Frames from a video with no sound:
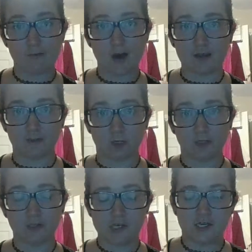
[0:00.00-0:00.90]
the Bible.
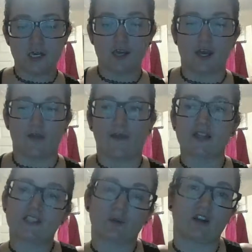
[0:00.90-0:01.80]
And
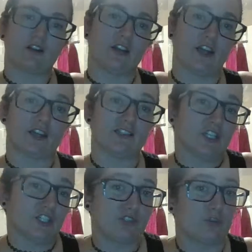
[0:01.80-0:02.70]
that's the one, like, he's
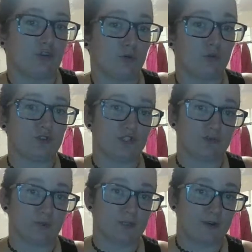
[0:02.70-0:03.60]
like,
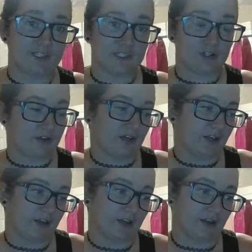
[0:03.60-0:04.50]
were you raised
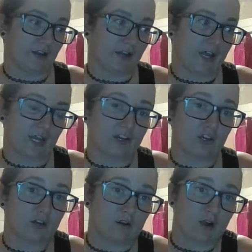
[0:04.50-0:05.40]
in like,
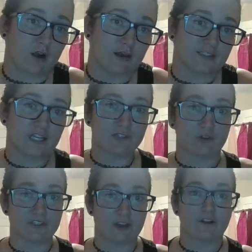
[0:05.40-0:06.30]
Sunday school
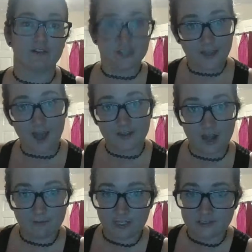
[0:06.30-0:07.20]
and stuff? And I was like, yeah,
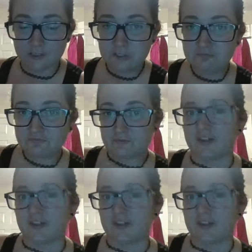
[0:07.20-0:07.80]
I was. And